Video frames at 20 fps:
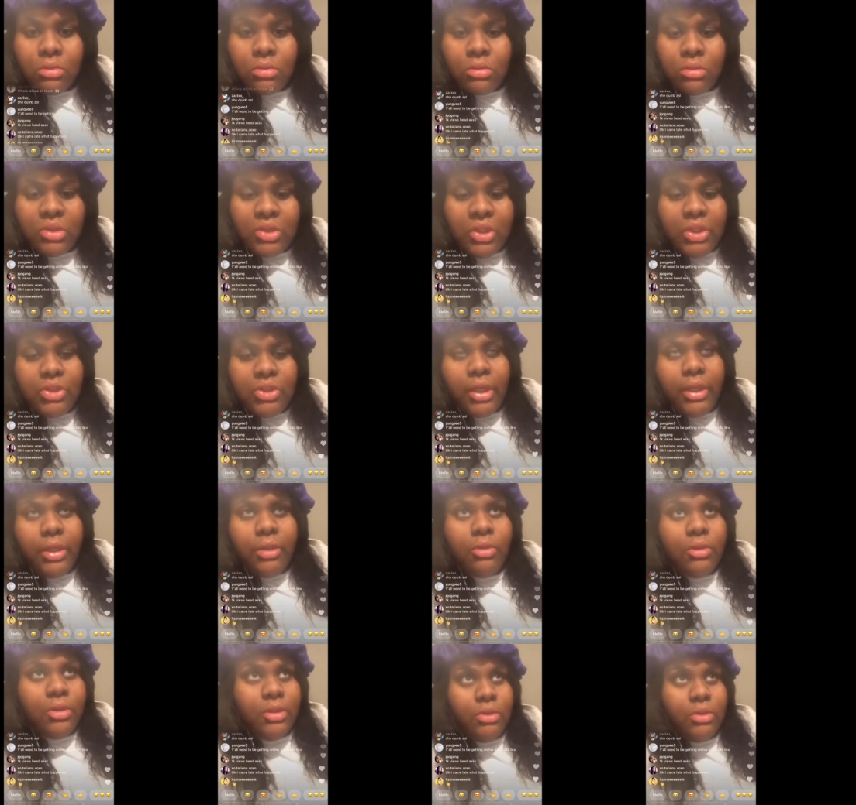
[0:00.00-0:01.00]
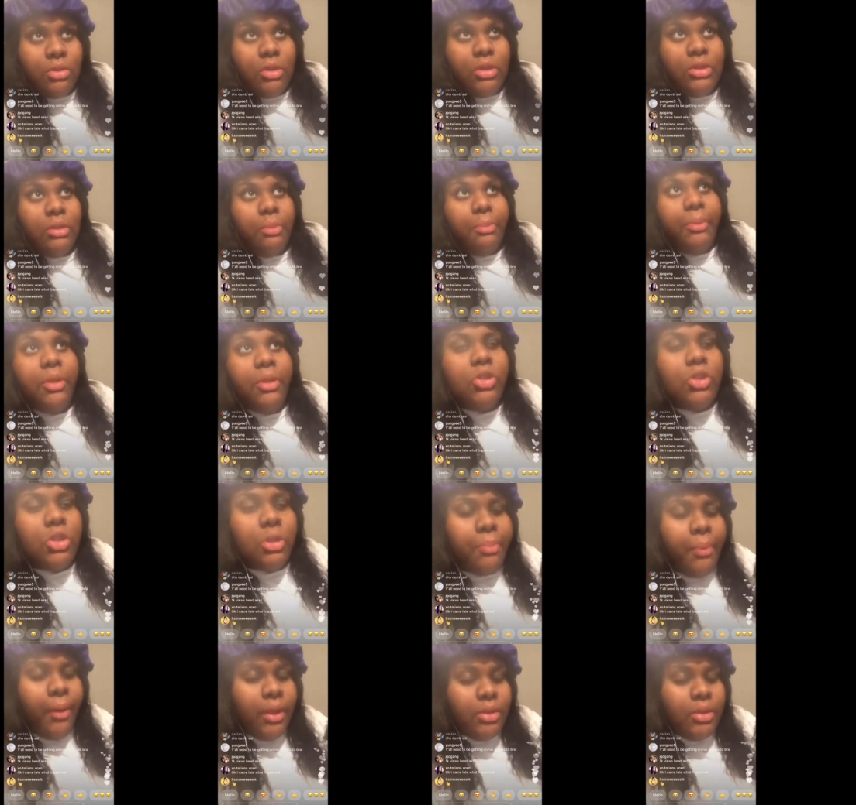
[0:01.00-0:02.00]
CJ is, is, a picture
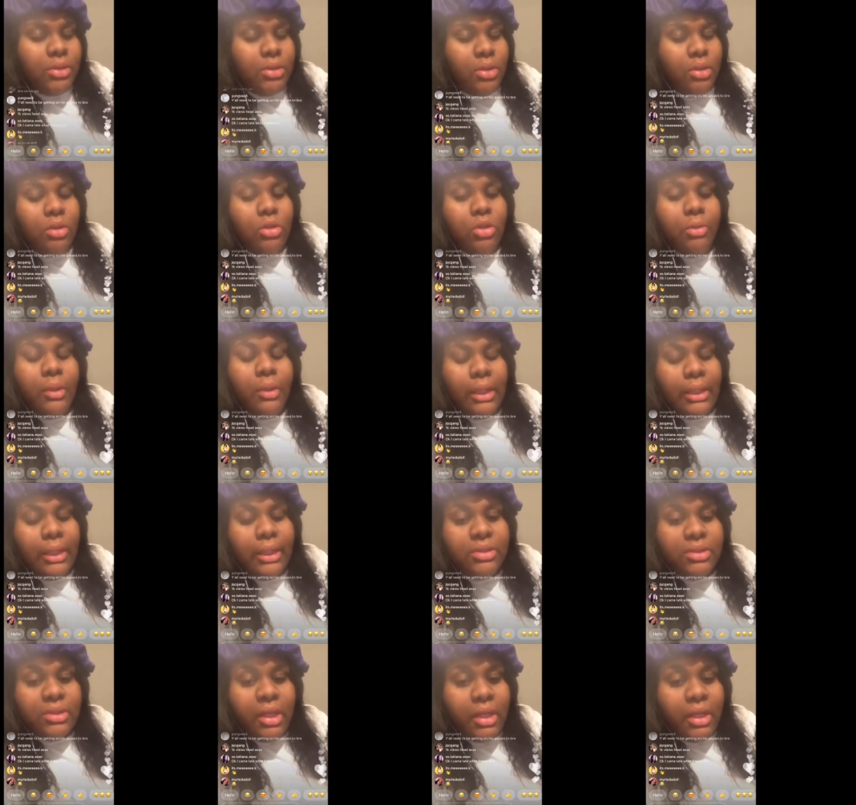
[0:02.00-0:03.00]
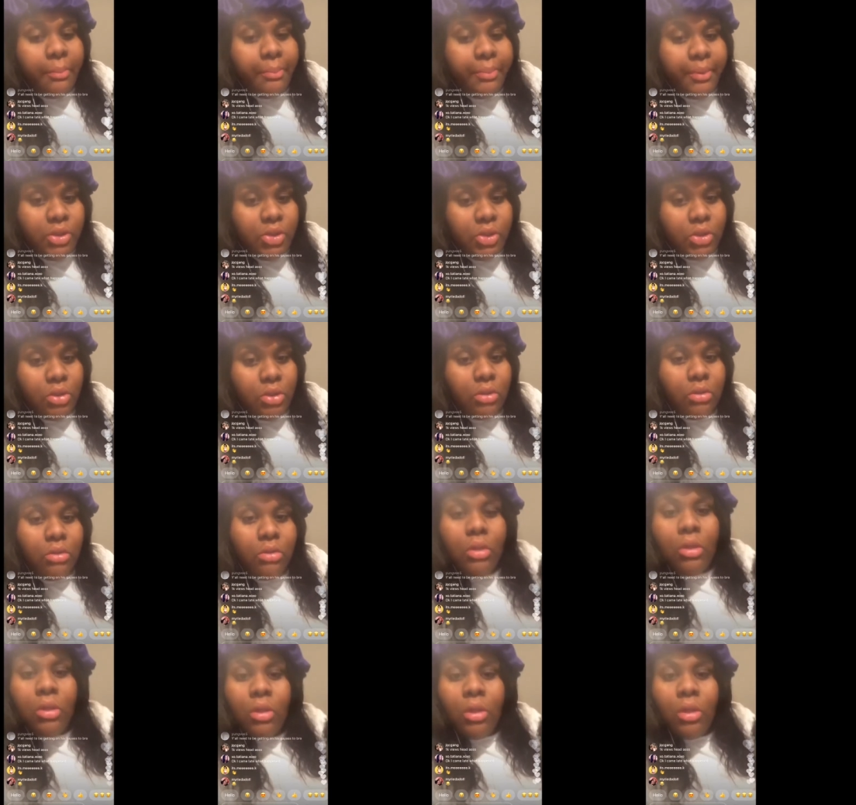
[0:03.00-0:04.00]
person. You got let's take a picture.
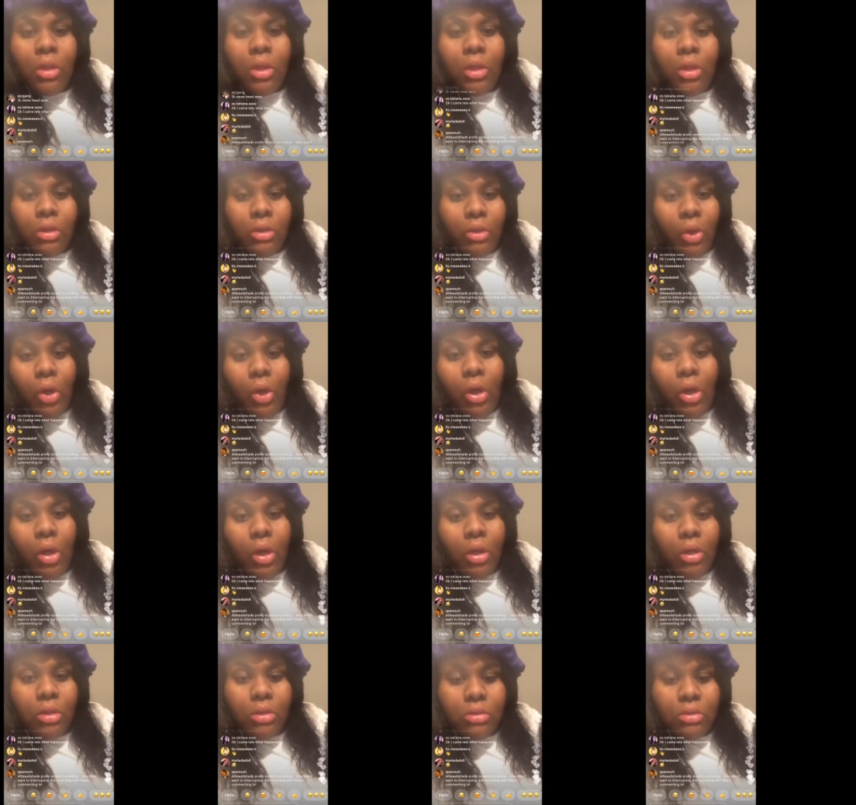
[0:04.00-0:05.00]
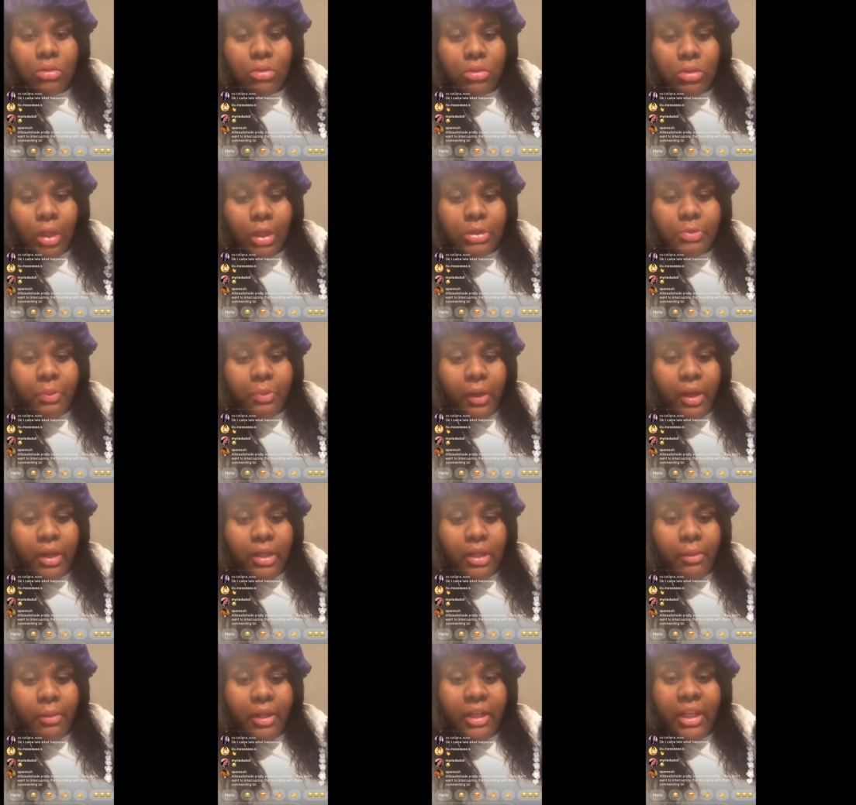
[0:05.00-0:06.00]
No, y'all's probably in
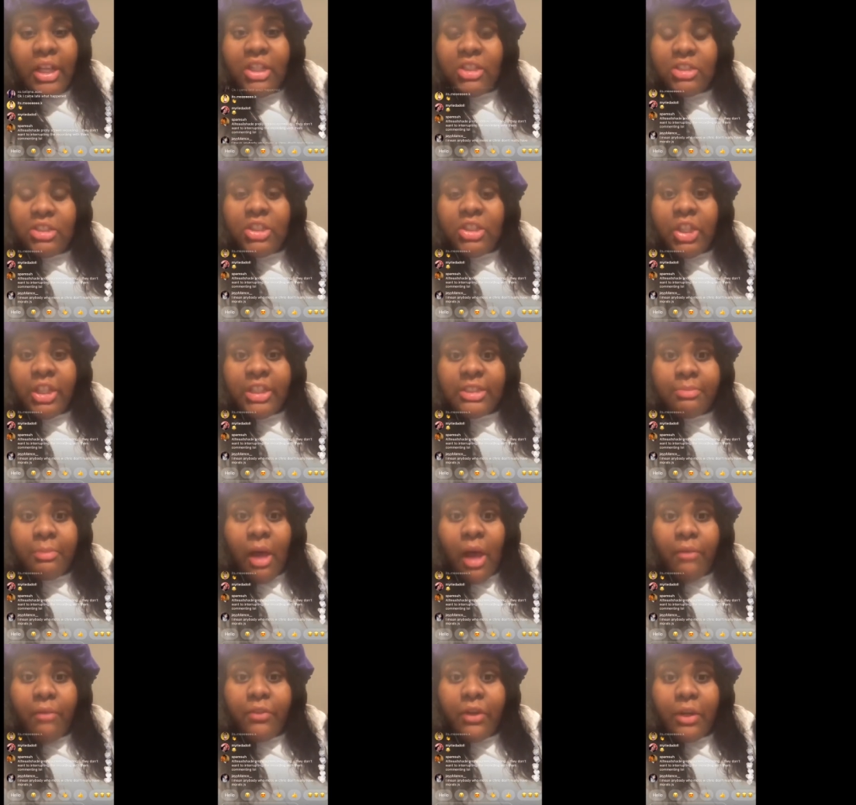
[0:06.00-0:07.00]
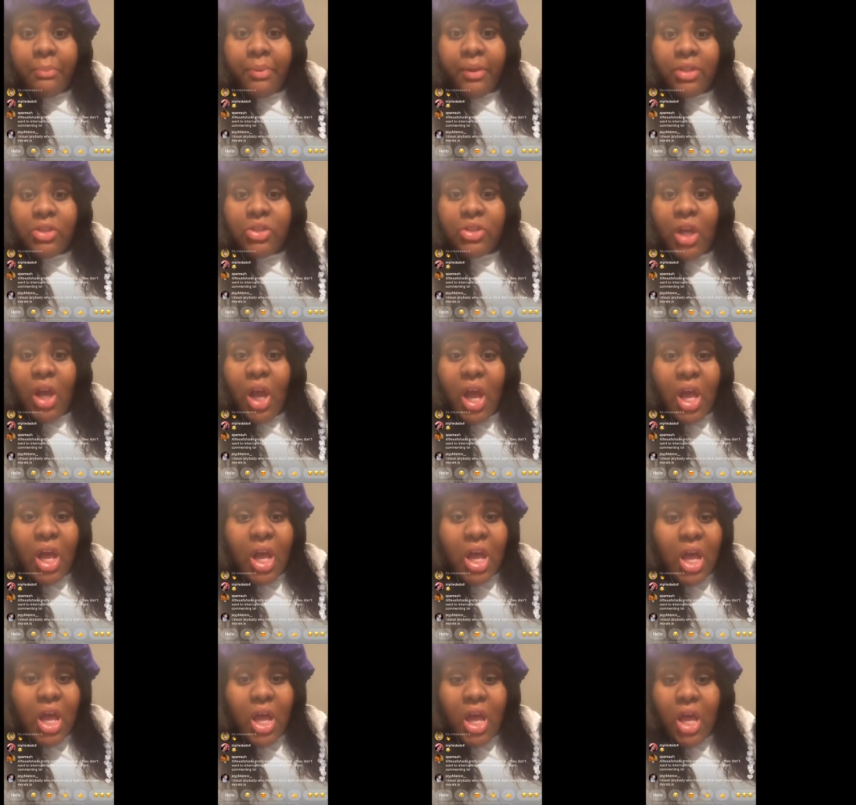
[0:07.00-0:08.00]
the CJ smile for the picture. Uh
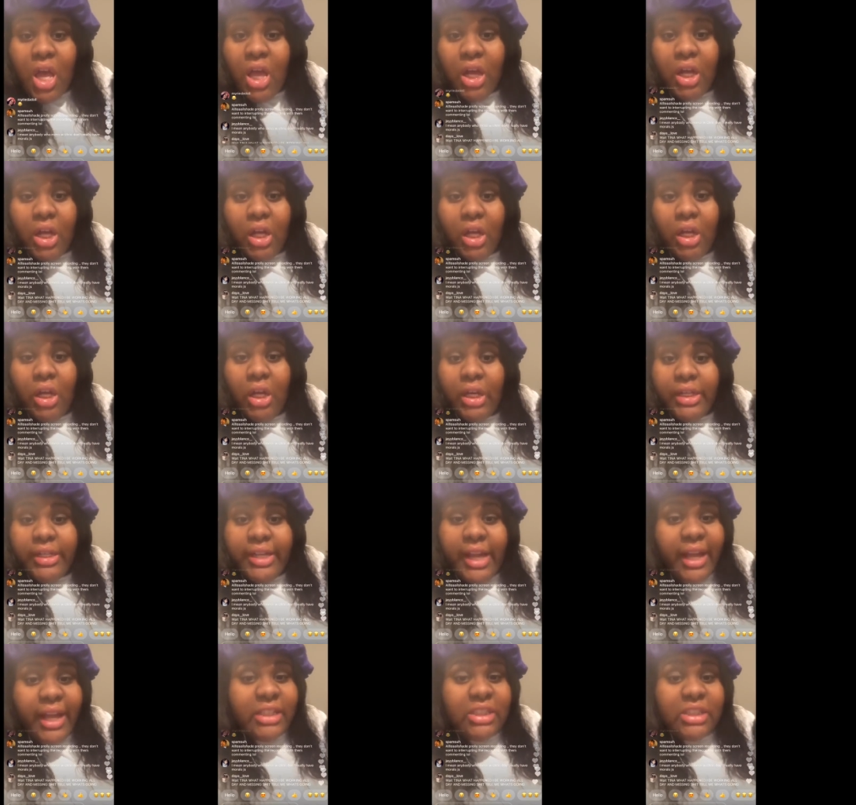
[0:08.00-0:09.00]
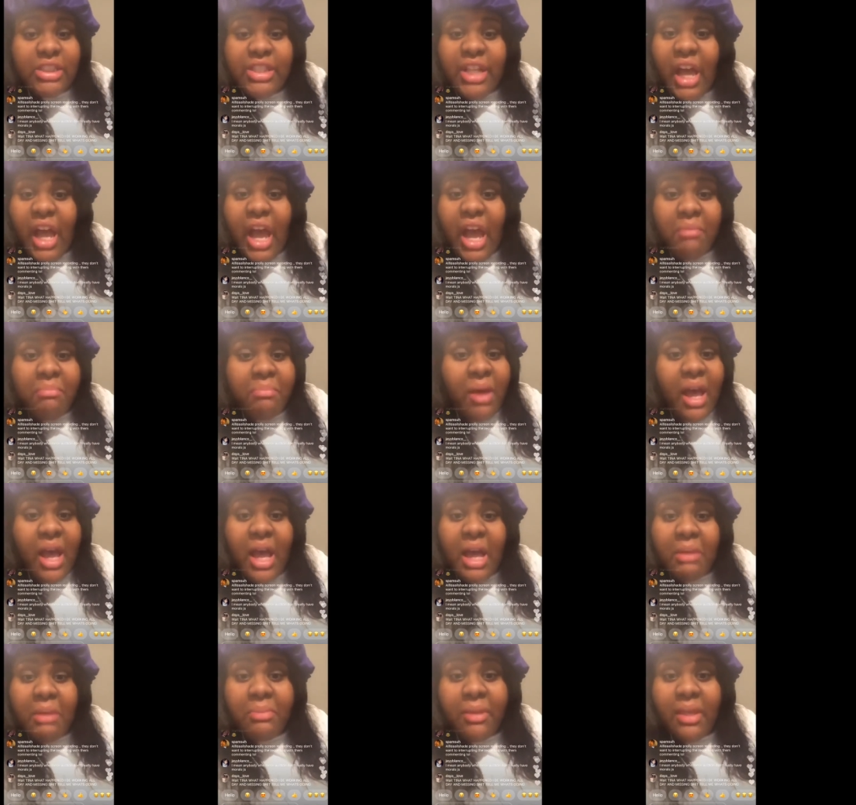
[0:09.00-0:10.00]
uh-uh. uh Shout That's not
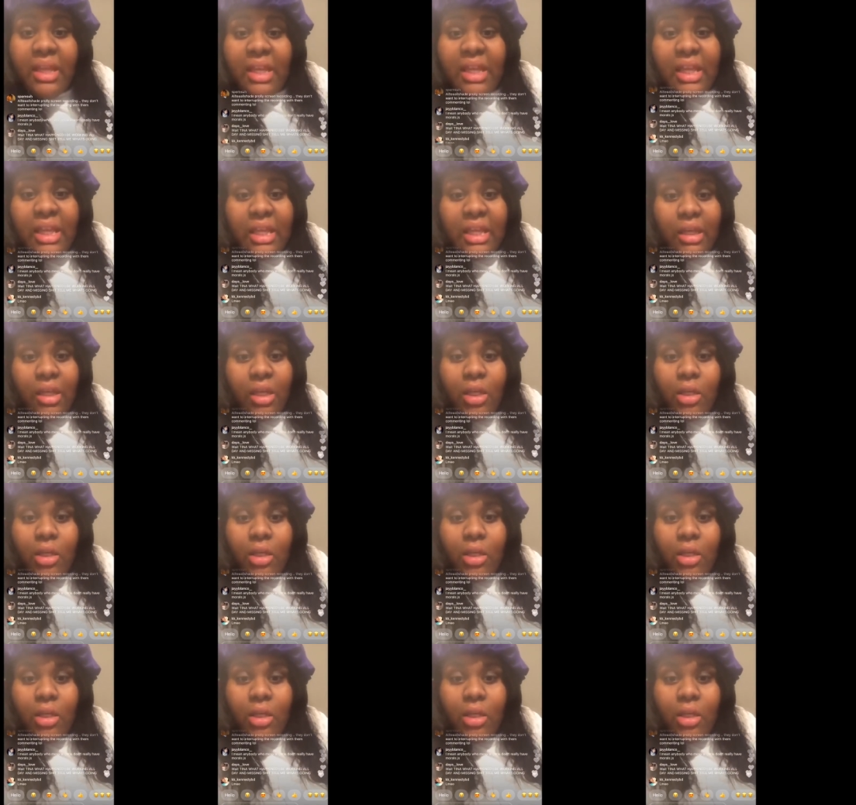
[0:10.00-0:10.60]
mommy.